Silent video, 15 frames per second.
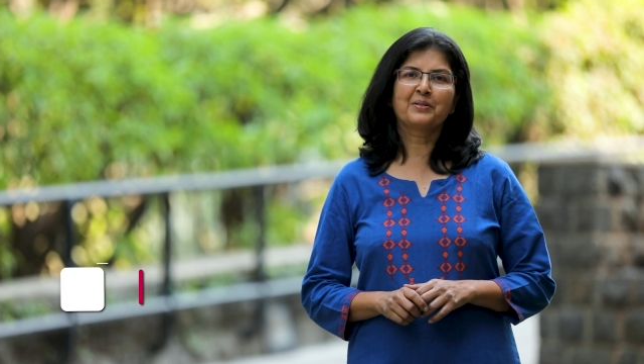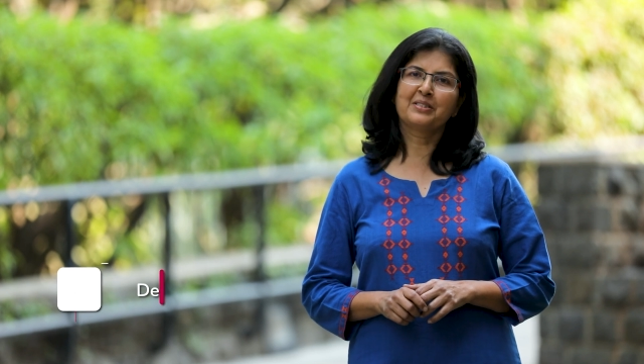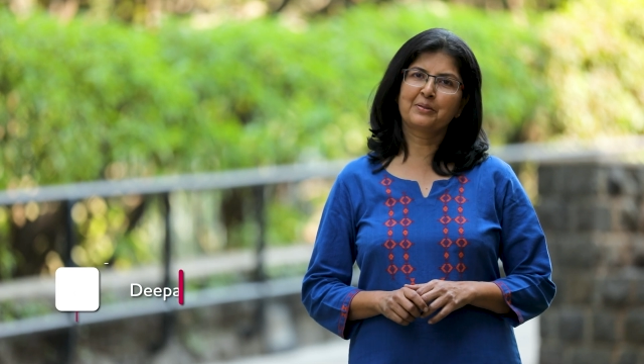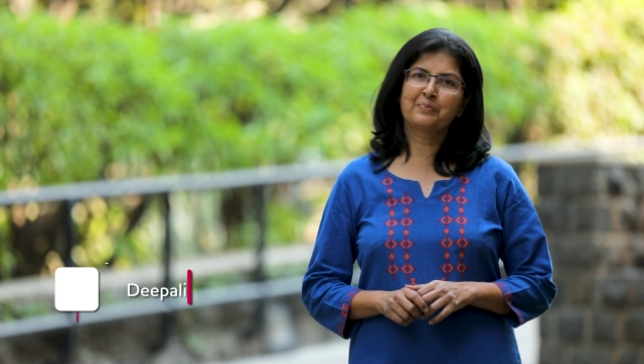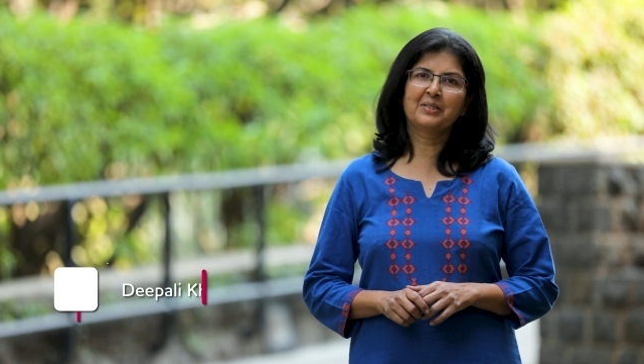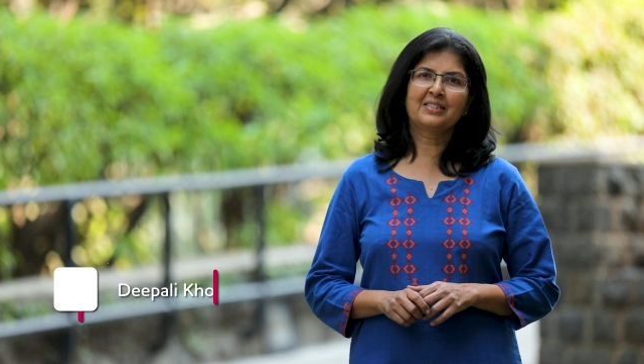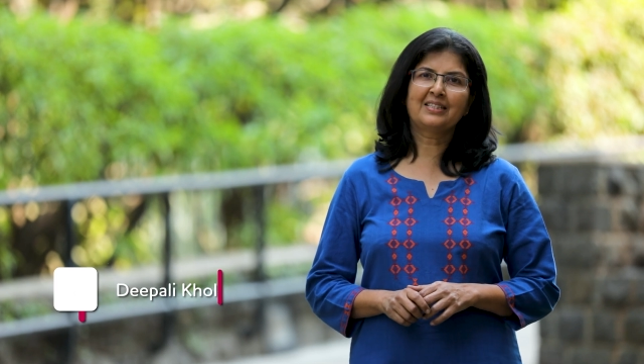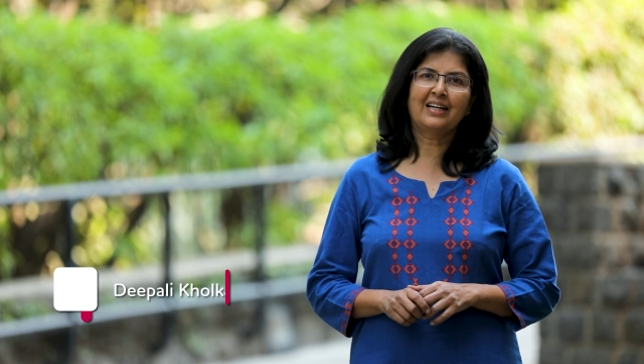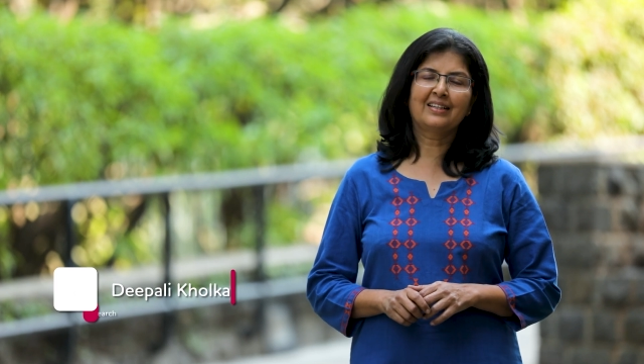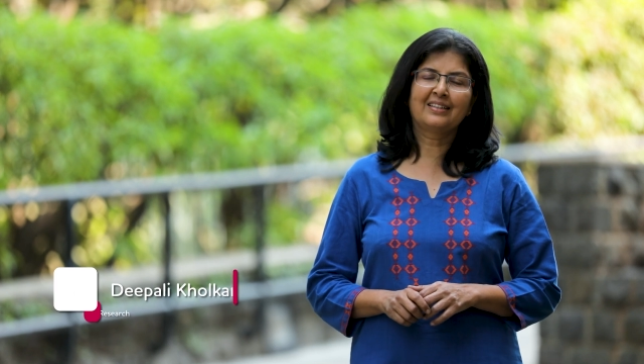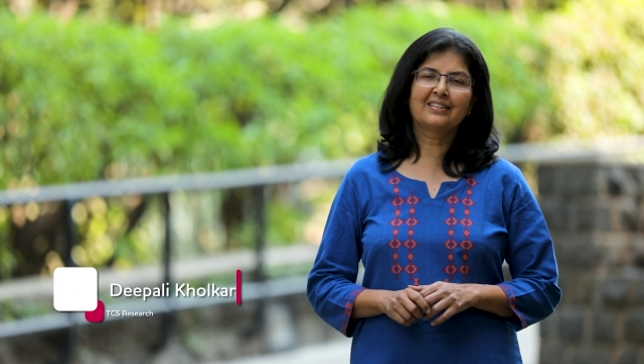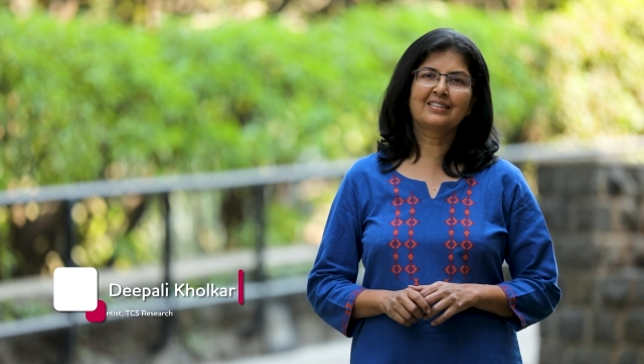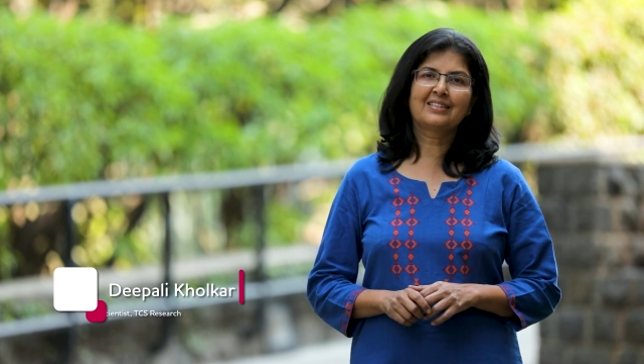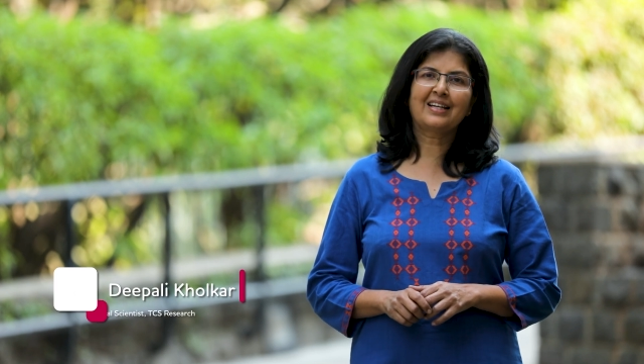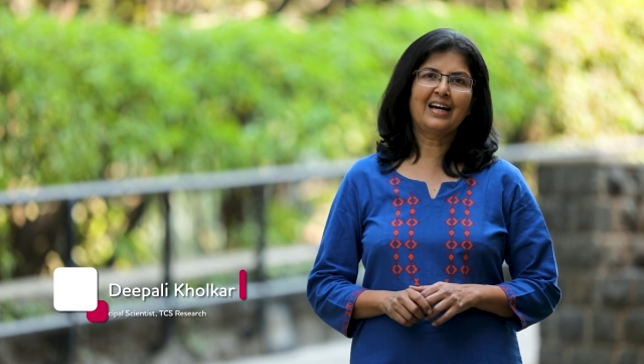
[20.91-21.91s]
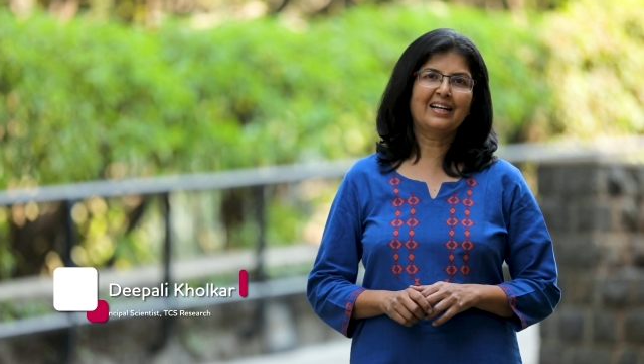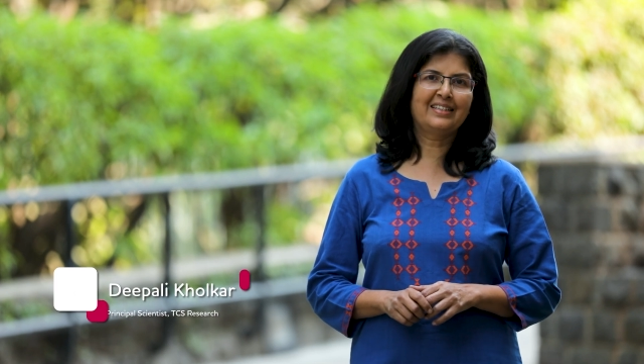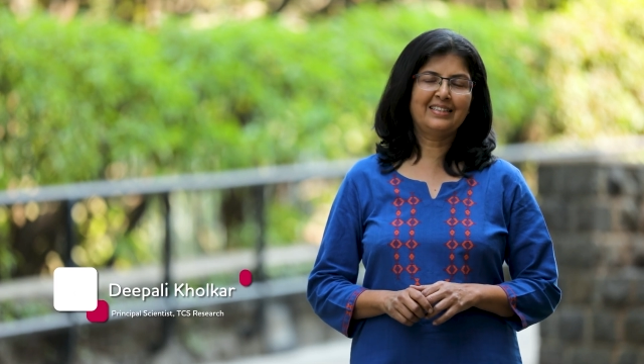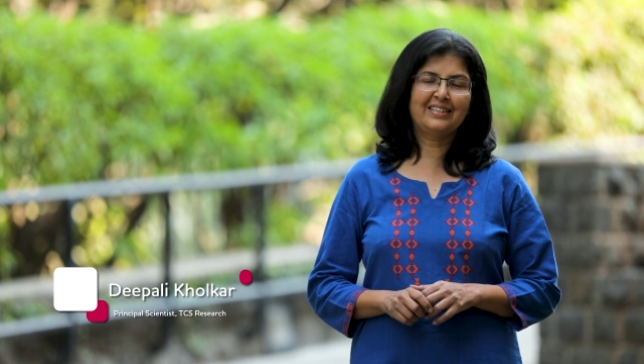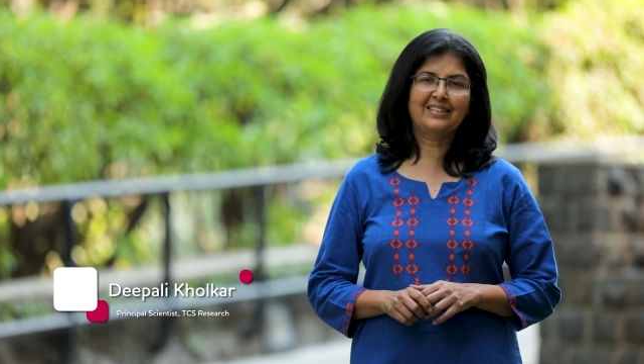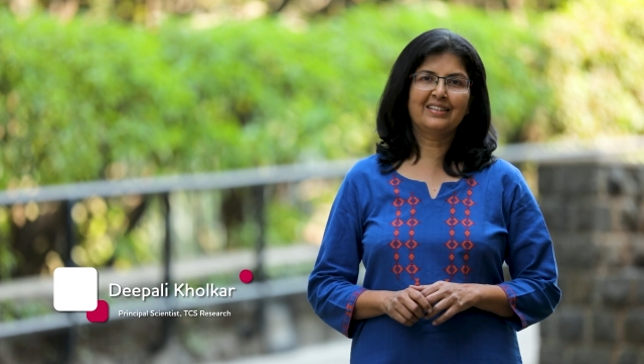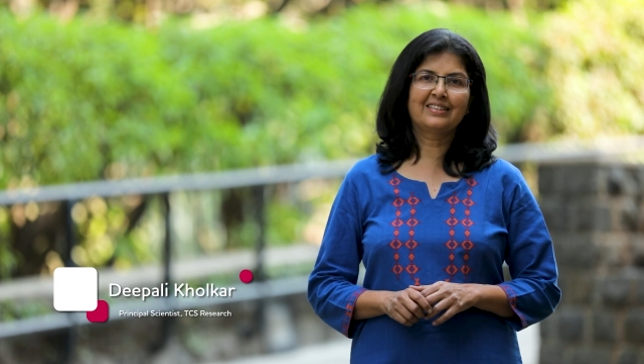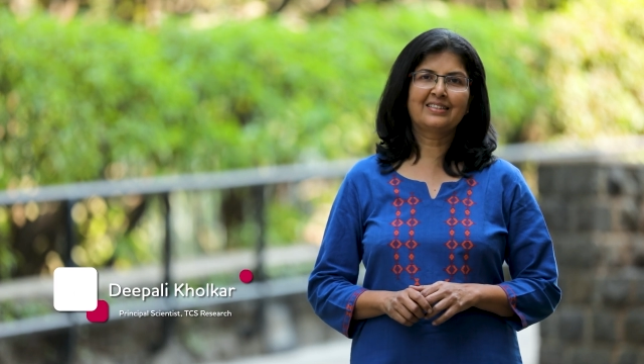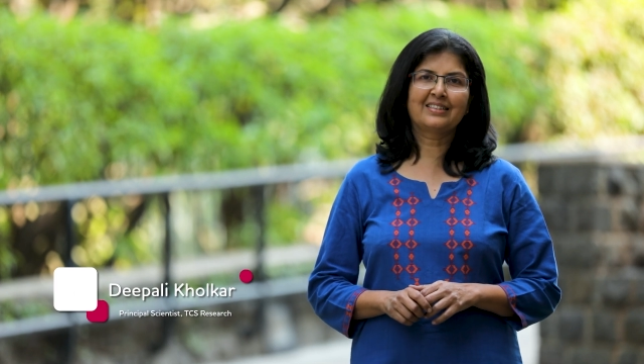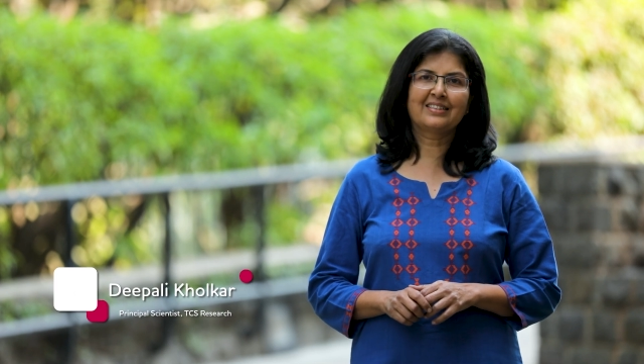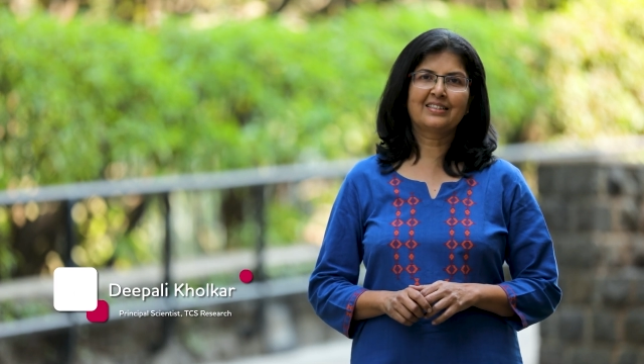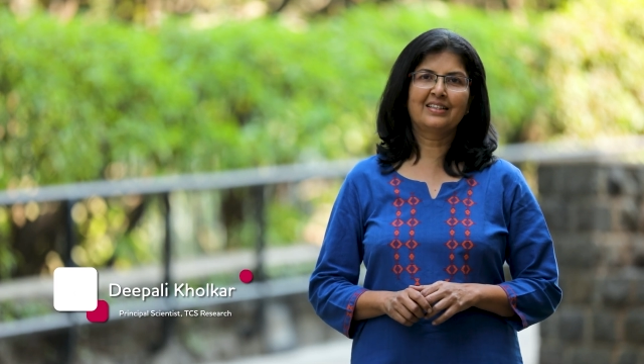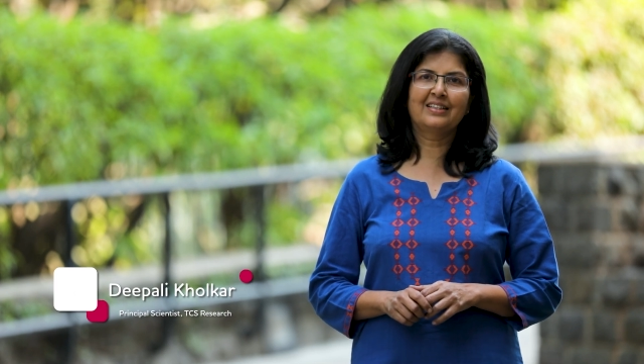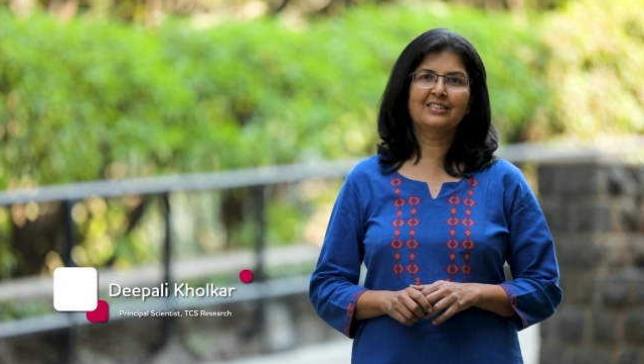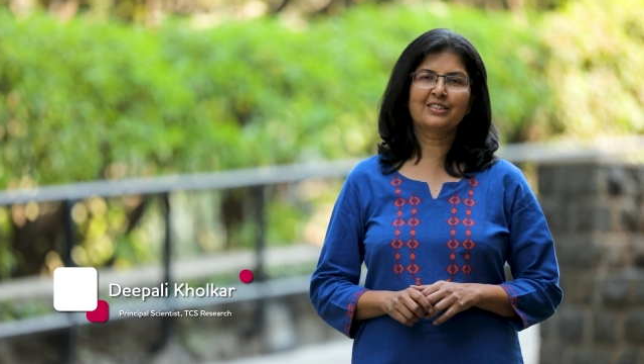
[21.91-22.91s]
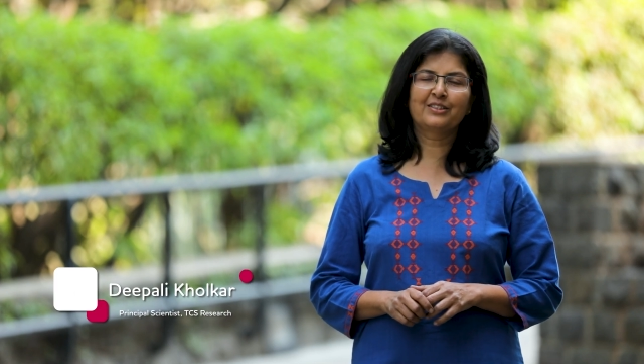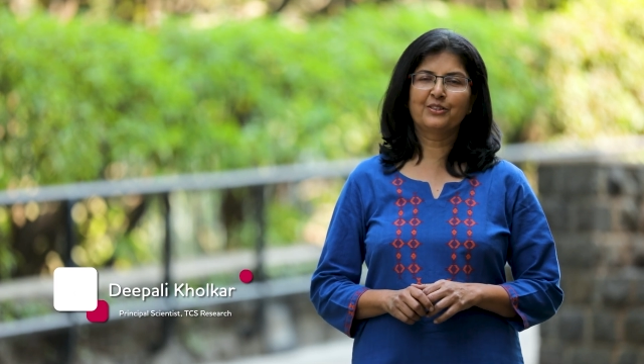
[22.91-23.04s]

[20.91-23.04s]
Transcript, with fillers: Principal Scientist at TCS Research